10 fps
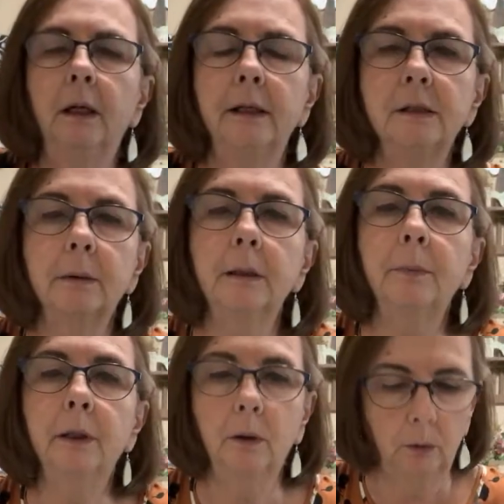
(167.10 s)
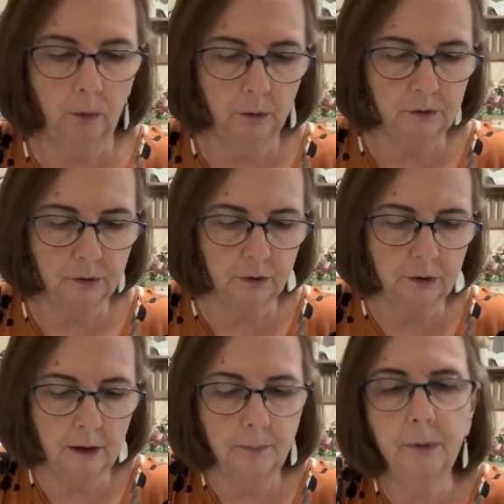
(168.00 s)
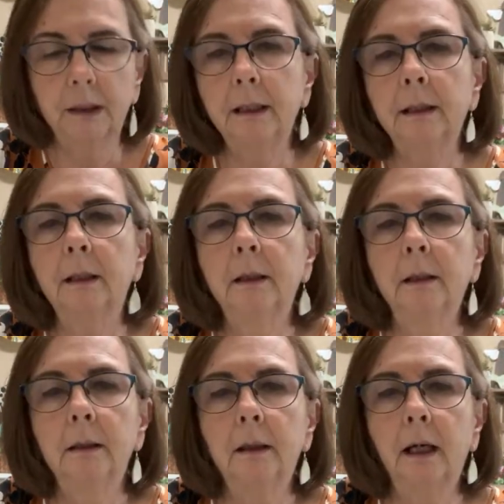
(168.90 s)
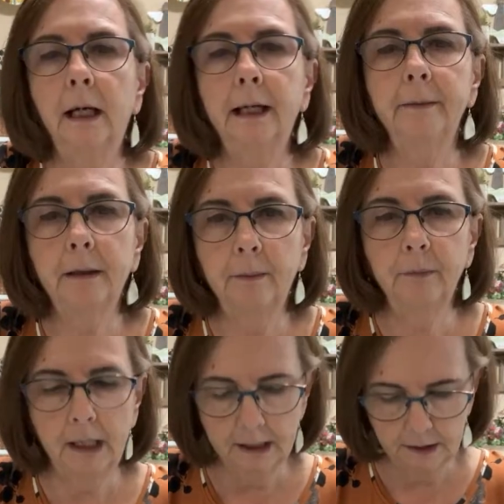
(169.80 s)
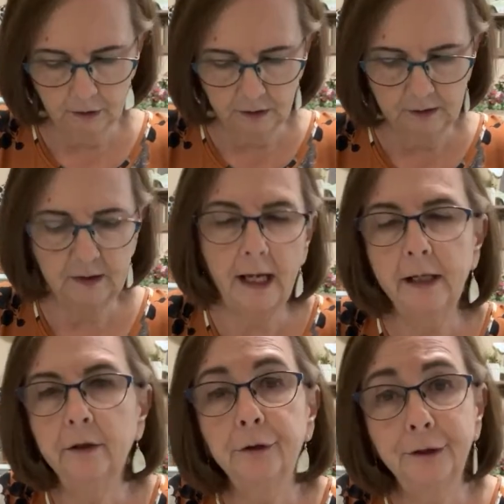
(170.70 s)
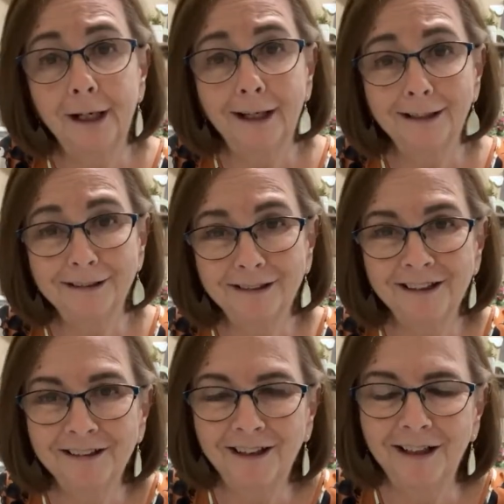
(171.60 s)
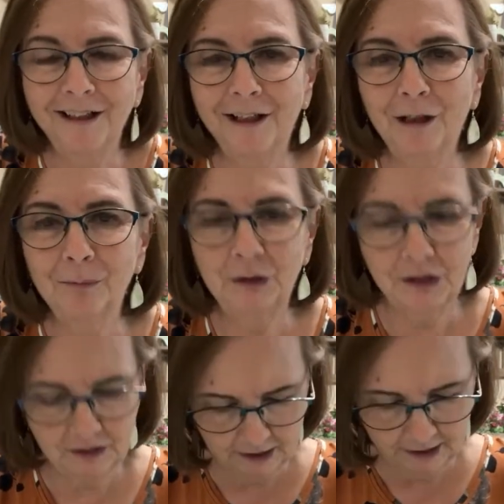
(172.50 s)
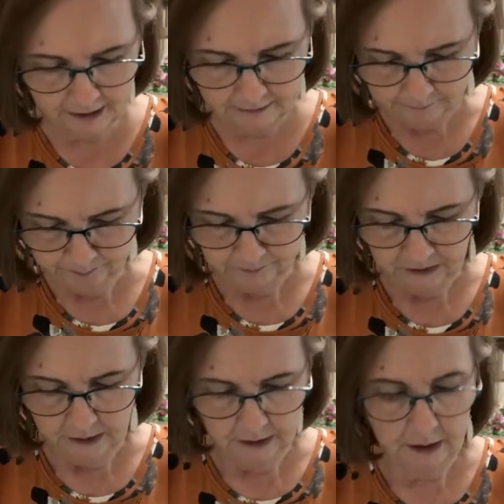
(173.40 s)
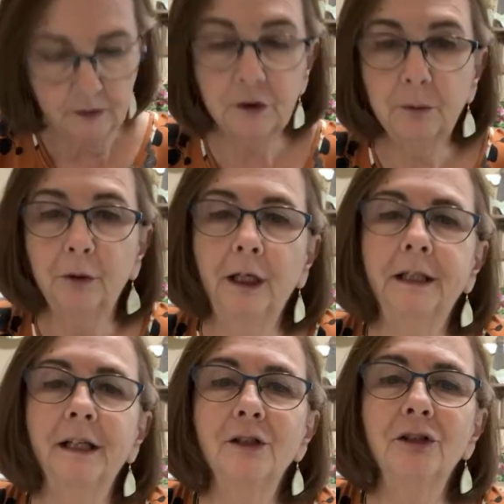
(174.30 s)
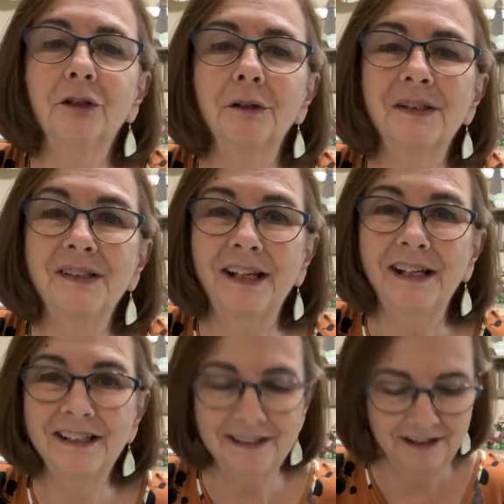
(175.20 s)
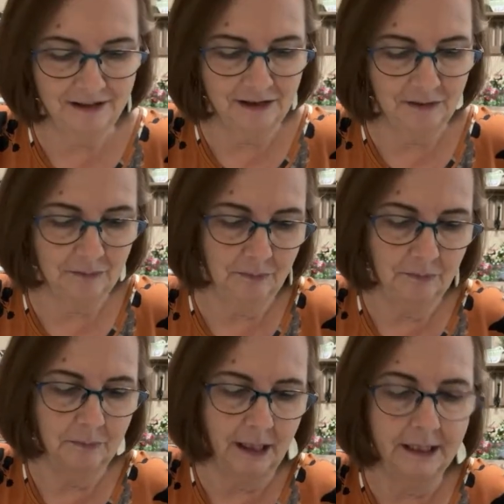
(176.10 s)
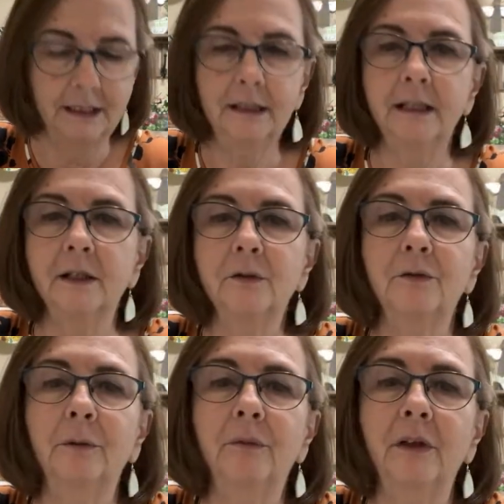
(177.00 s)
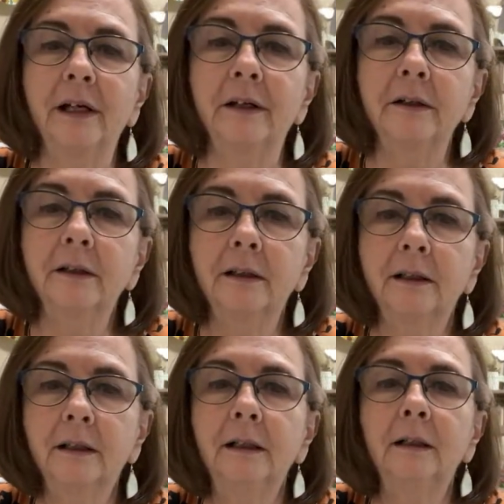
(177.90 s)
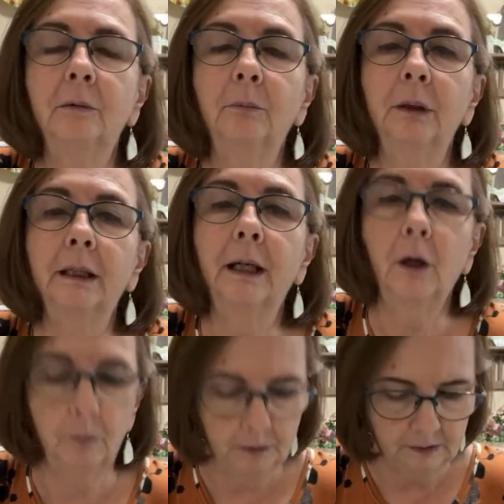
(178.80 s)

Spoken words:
it's really pretty cool. It's a good company. I am not a designer yet. I am just a customer, I guess you could say, buying things from there. But I hope it's